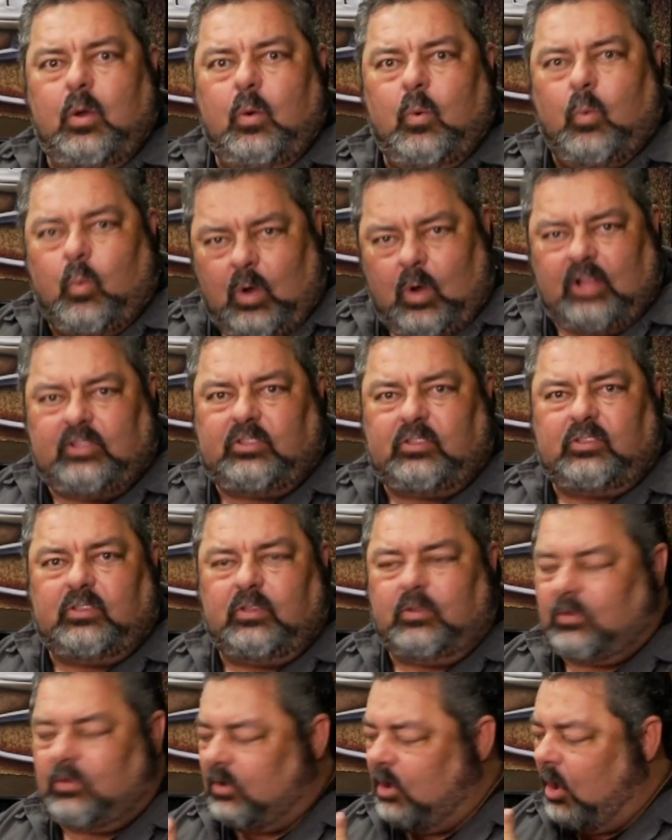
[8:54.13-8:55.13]
what's
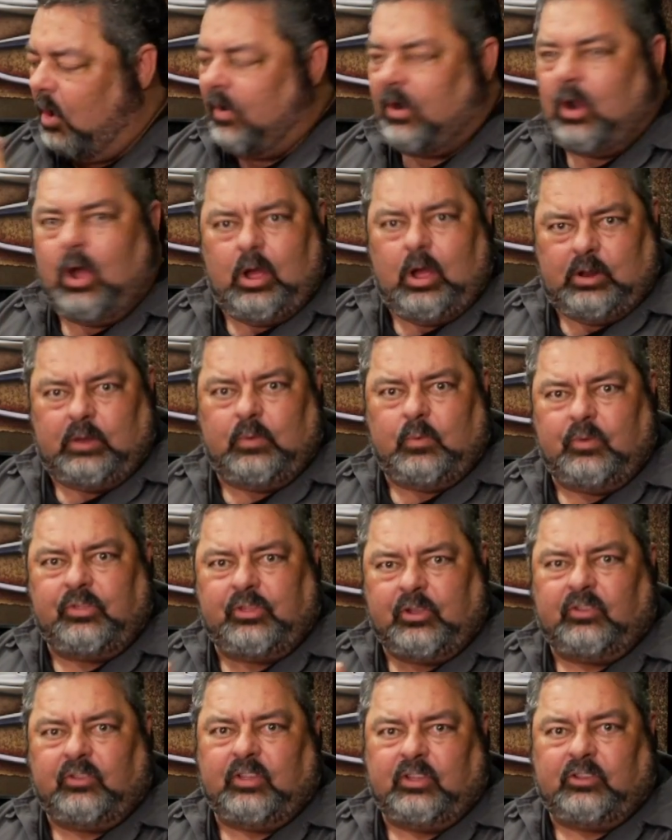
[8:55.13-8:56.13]
going on with
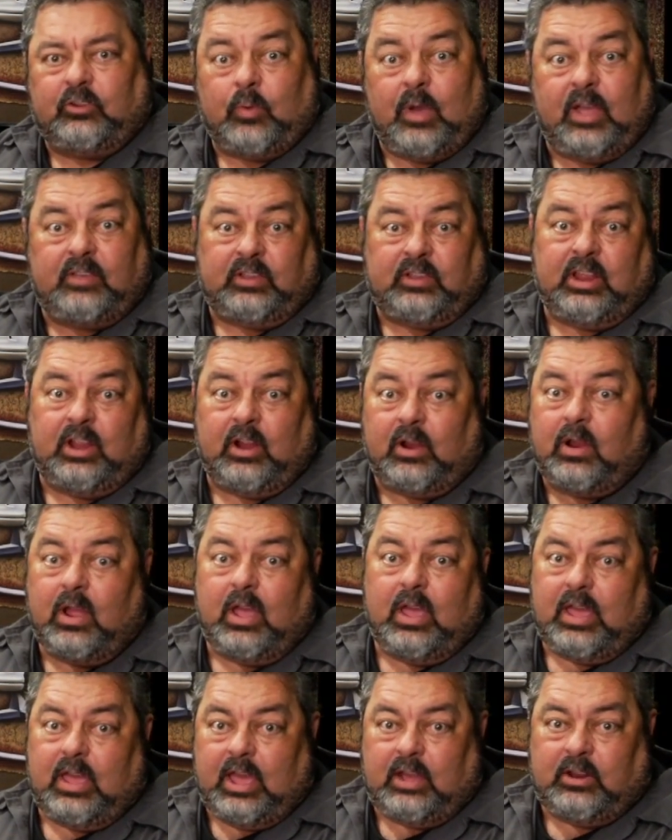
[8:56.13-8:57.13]
your situation here
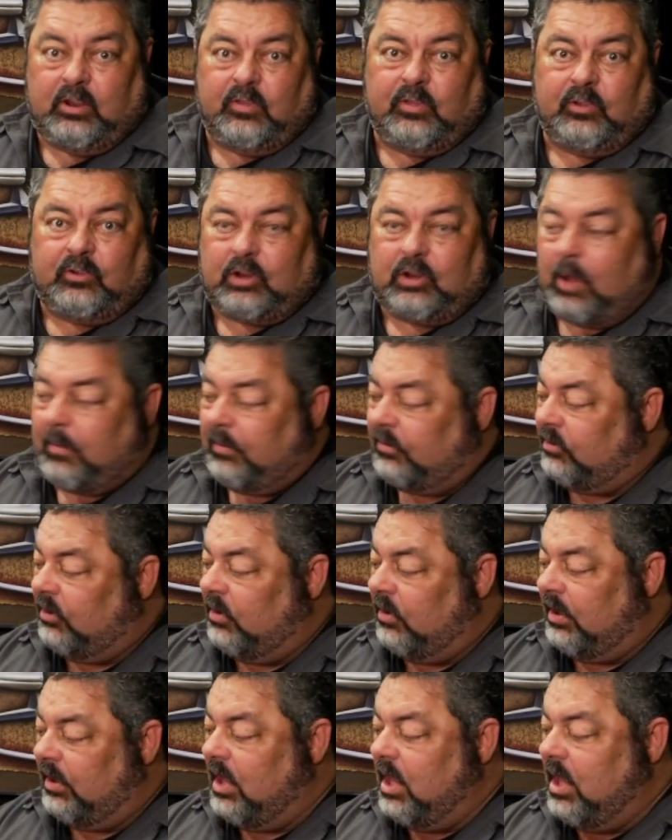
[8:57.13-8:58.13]
and do the
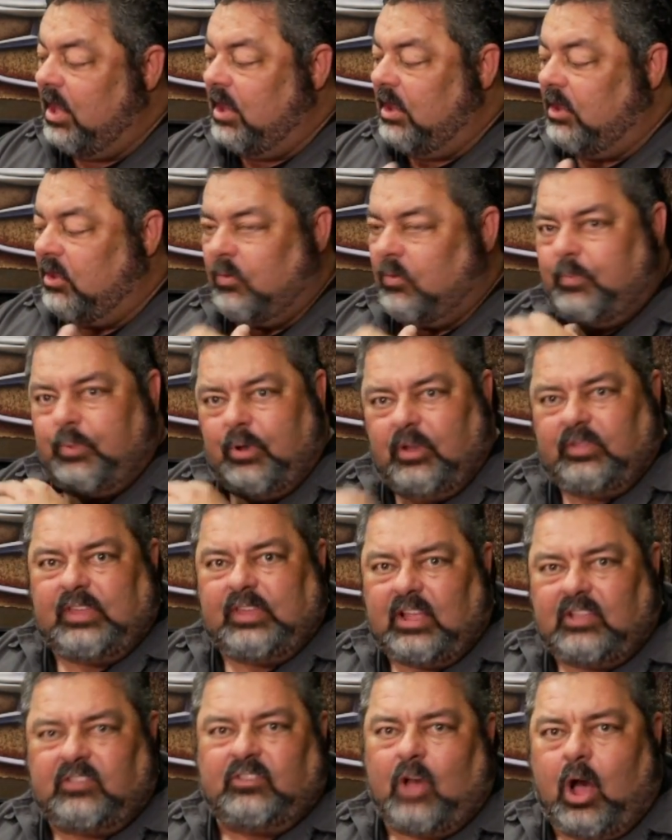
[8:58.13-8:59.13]
troubleshooting. You put
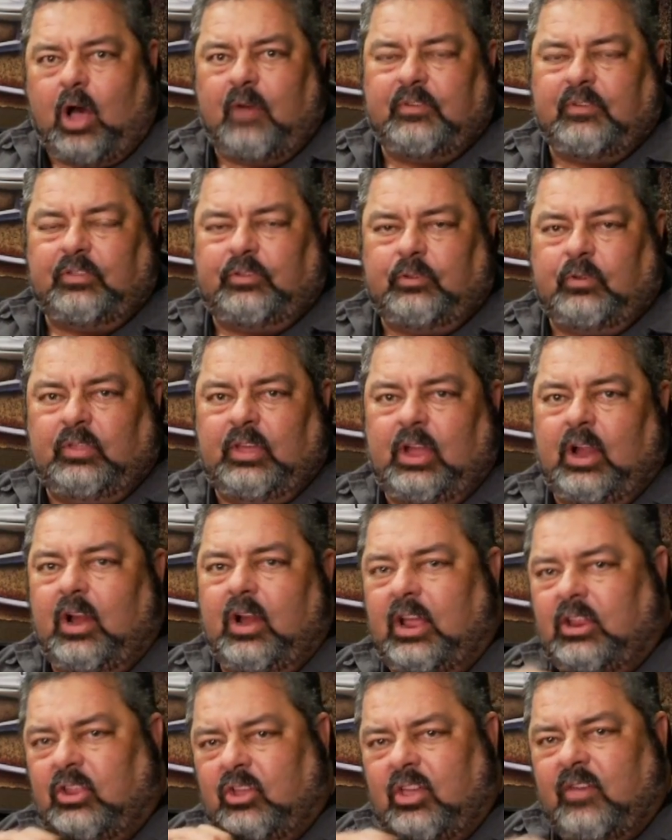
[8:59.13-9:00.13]
that solvent through there
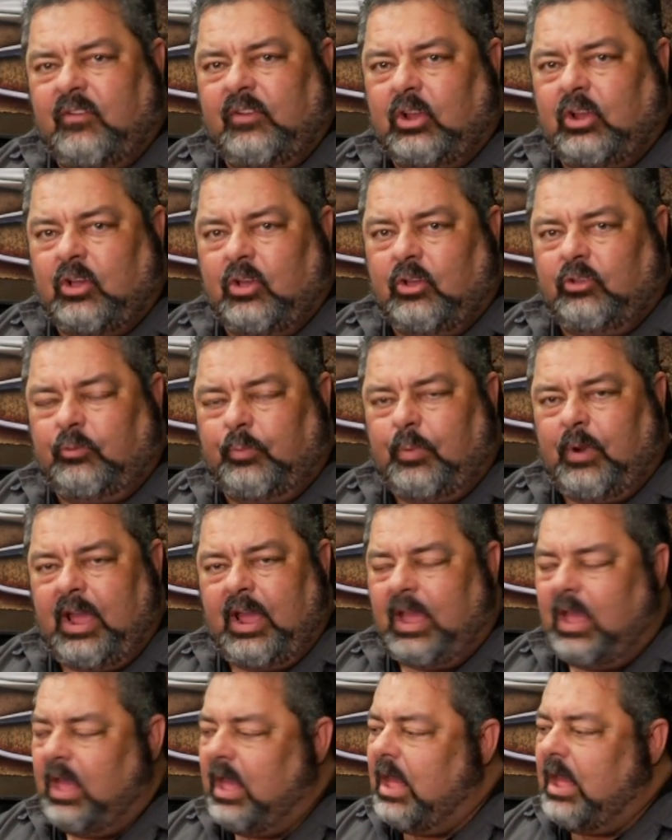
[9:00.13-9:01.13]
and you give it a good
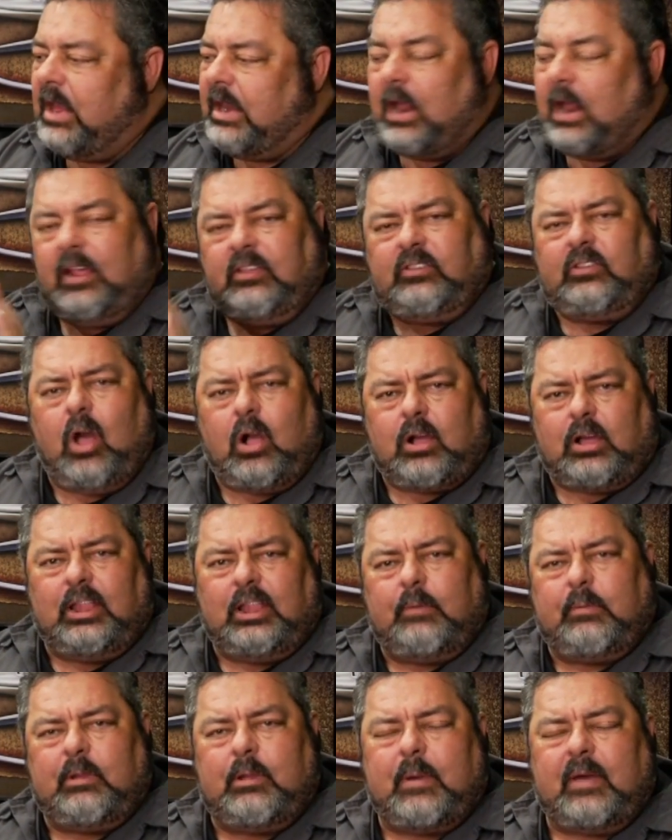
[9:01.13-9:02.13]
spray. Now let's talk a
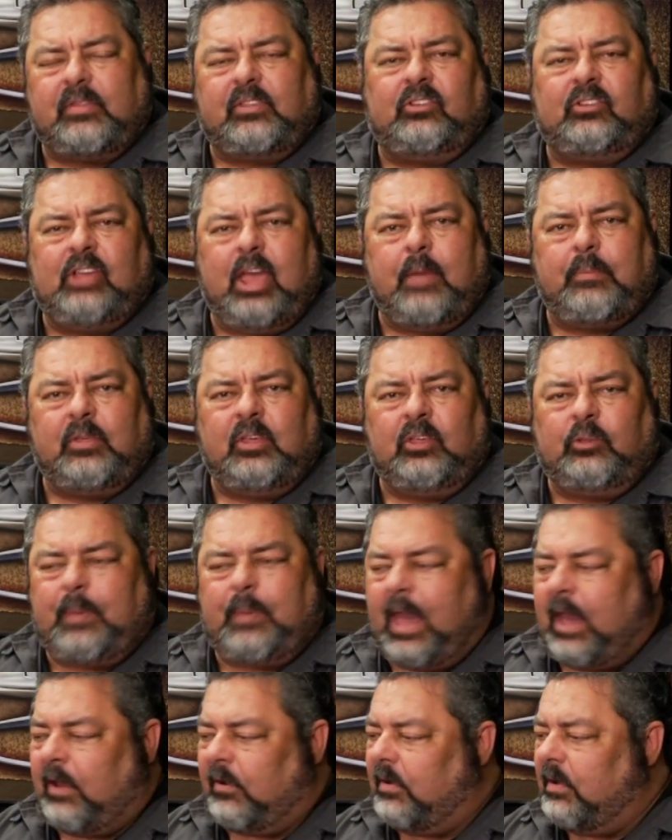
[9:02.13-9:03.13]
little bit about the shape of this
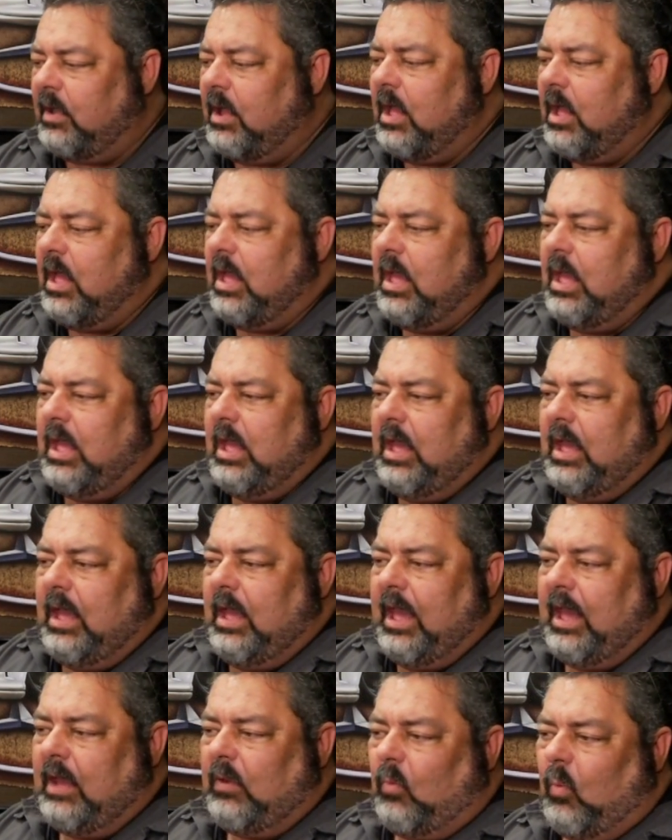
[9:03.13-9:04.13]
pattern.
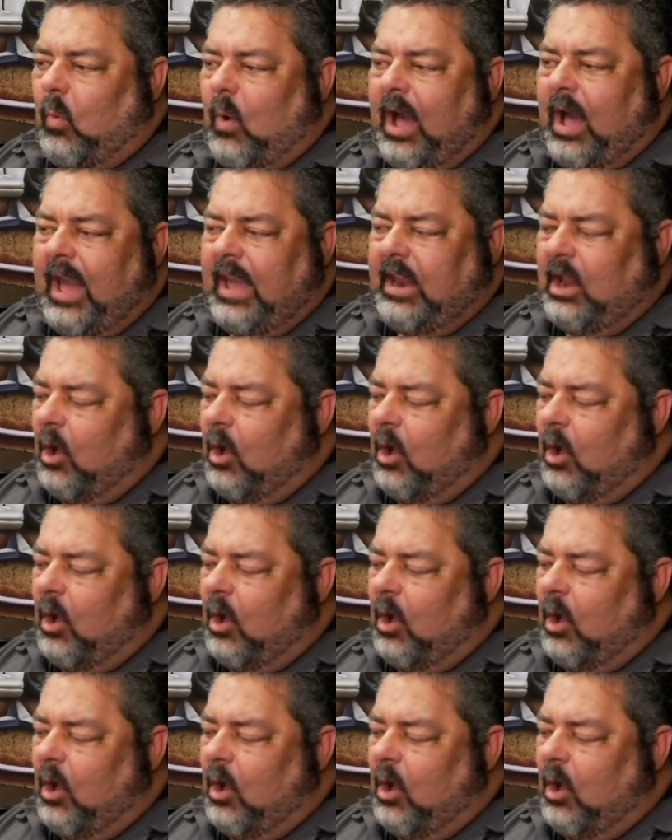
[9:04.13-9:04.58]
At wide